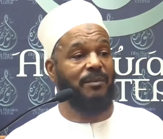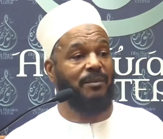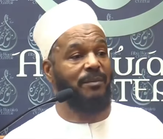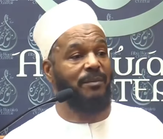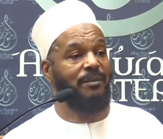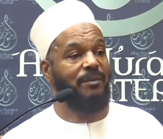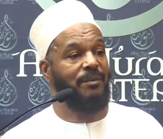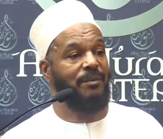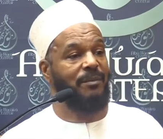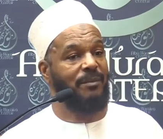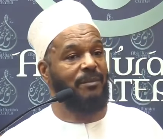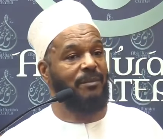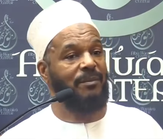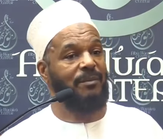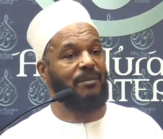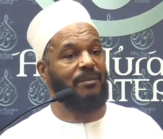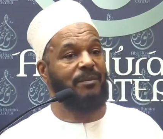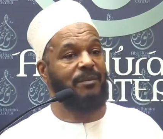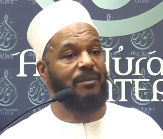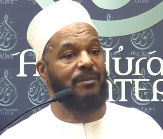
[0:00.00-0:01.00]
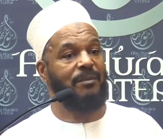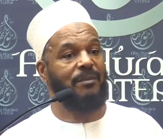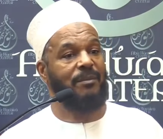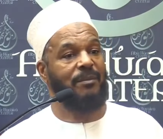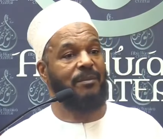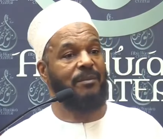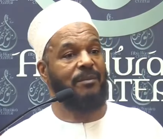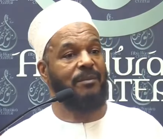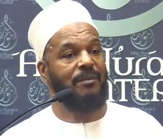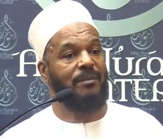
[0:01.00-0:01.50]

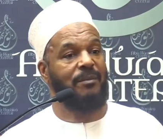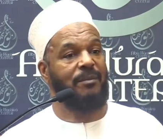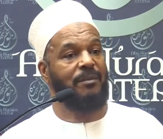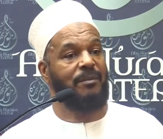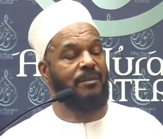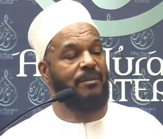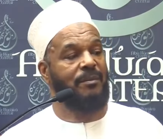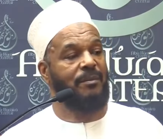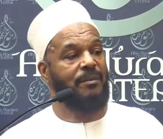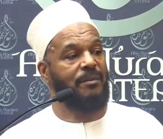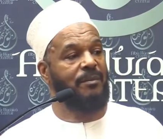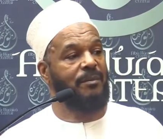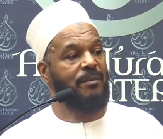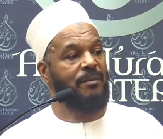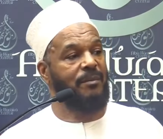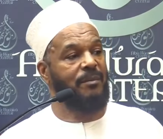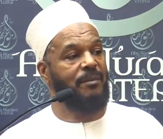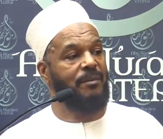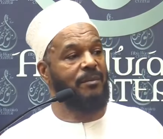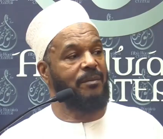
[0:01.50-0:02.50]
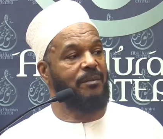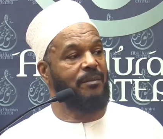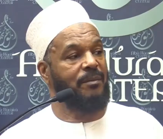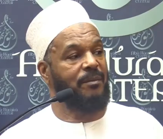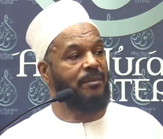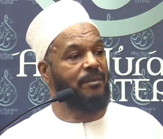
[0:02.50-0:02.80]
(silence)